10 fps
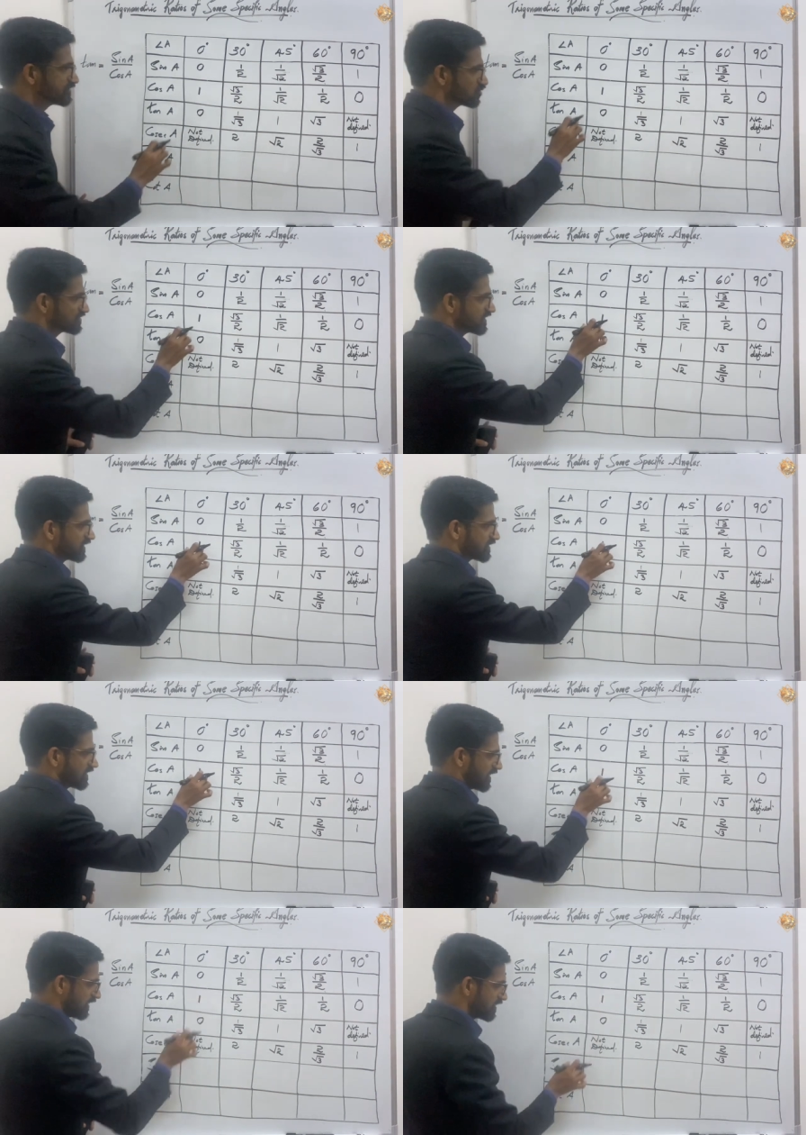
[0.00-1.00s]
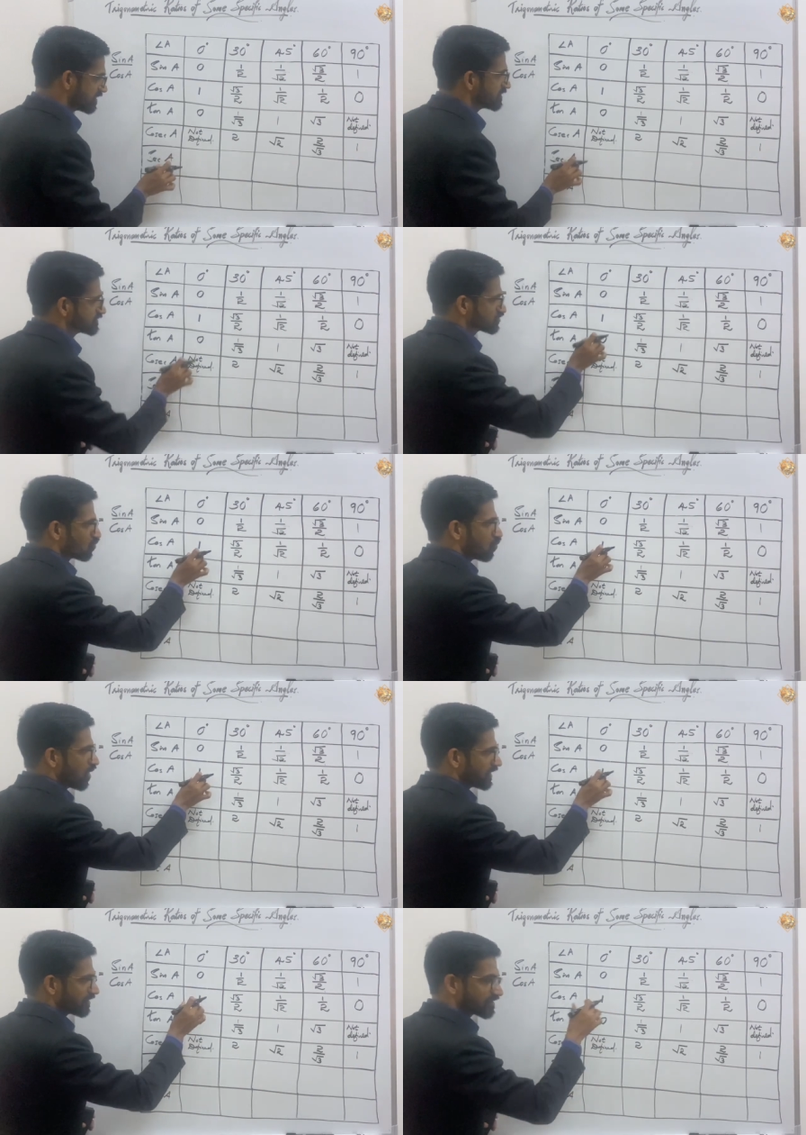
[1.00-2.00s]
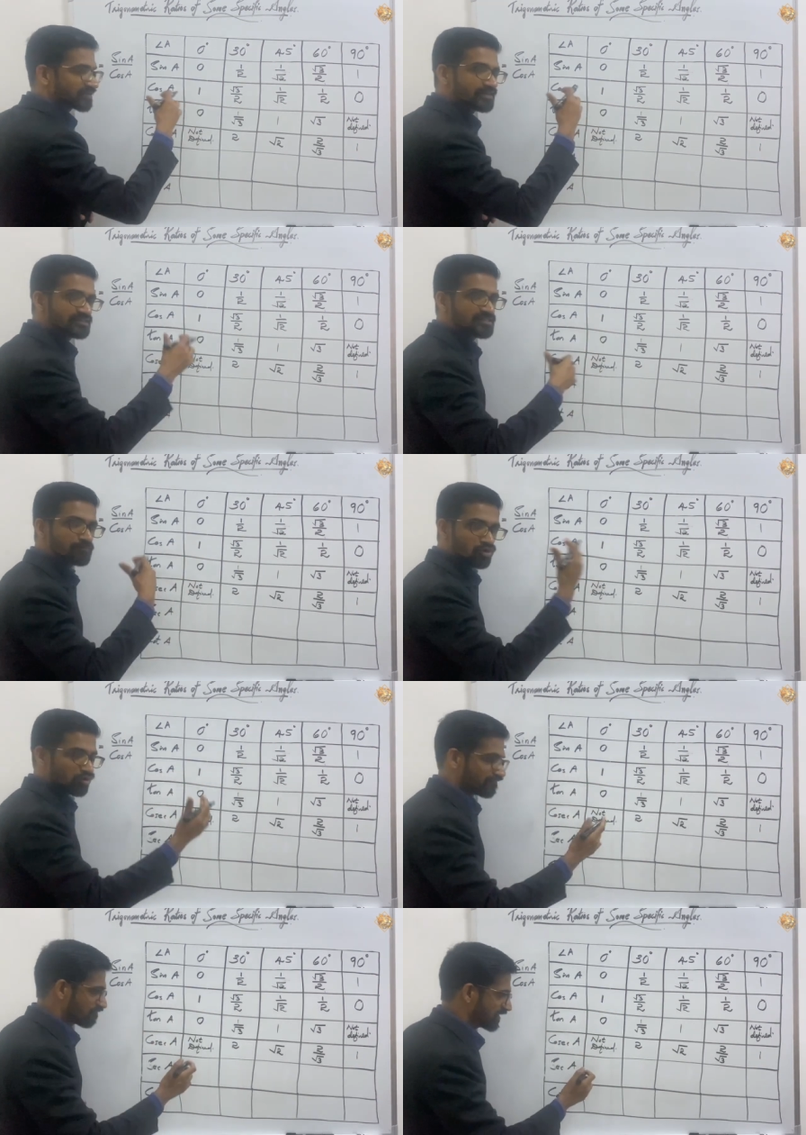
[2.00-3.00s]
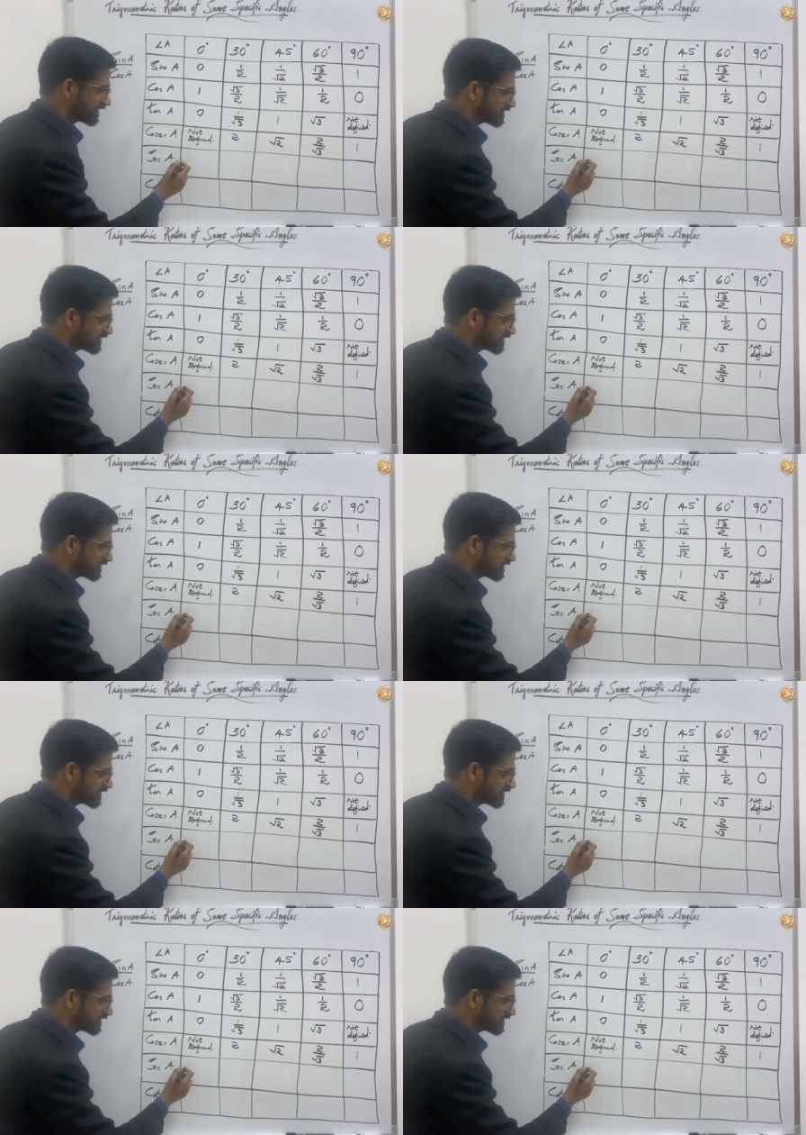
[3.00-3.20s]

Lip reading: So sec A, so 1, reciprocal of 1,